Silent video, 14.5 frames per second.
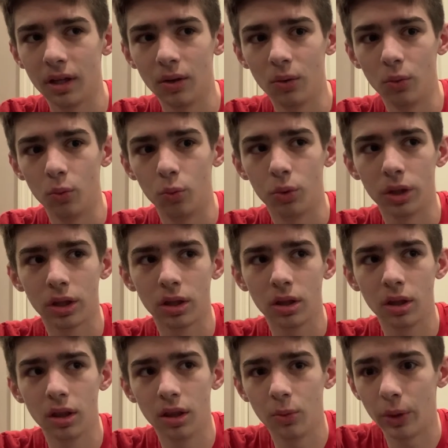when
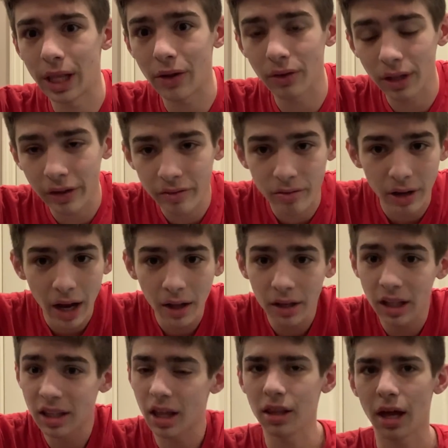they leave reality,
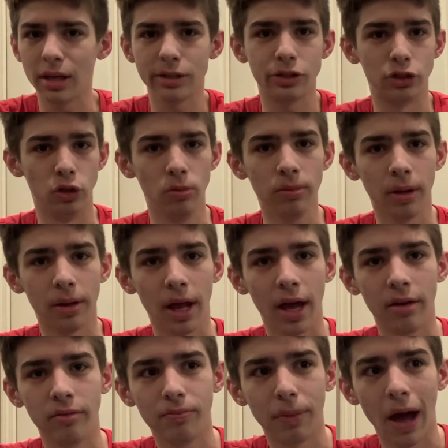that I assume they'd
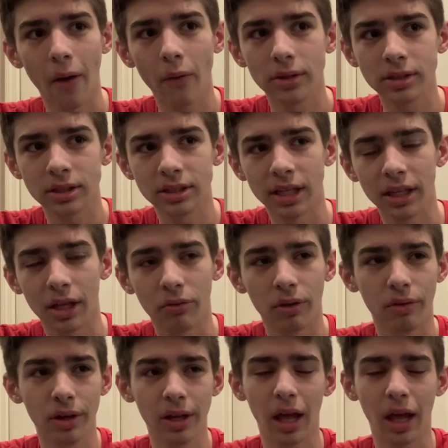have powers because they'd get rewritten.